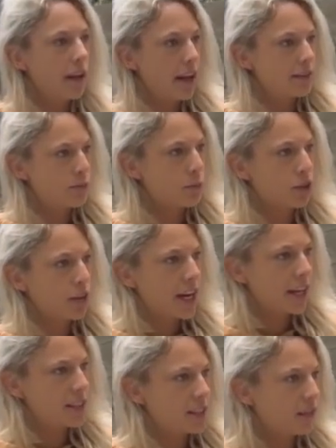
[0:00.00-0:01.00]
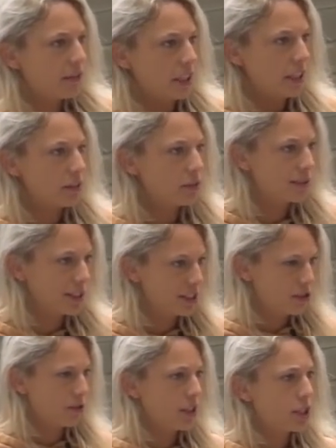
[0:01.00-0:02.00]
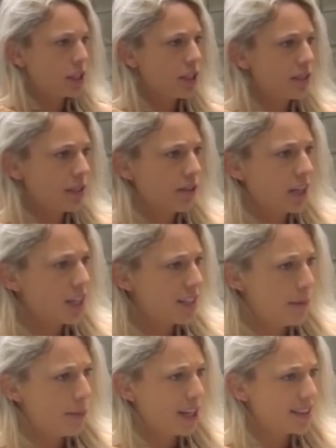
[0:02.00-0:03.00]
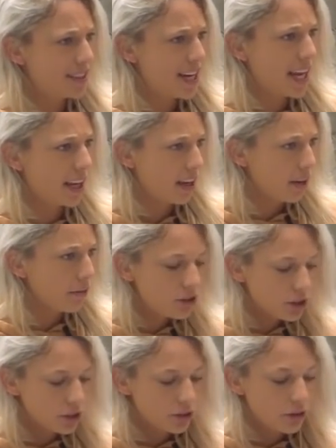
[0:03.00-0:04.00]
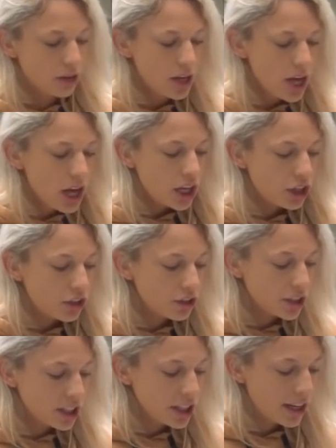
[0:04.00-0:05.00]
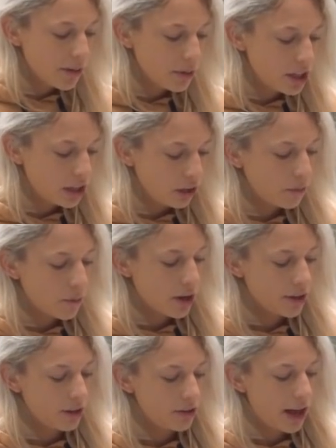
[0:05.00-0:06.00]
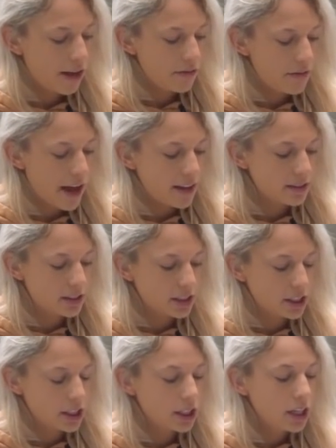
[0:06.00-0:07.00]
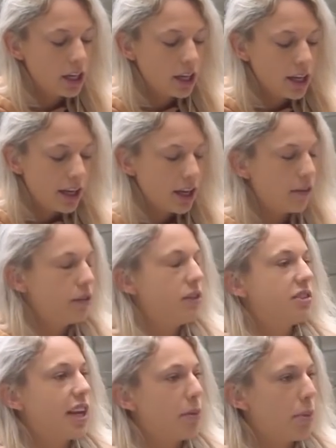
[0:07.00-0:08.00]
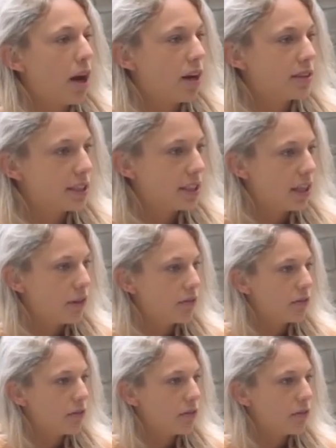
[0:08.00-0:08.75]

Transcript: it adds more negativity to a situation he's already deeming as negative. Two, you're gonna get what you want a lot faster if you say it positive.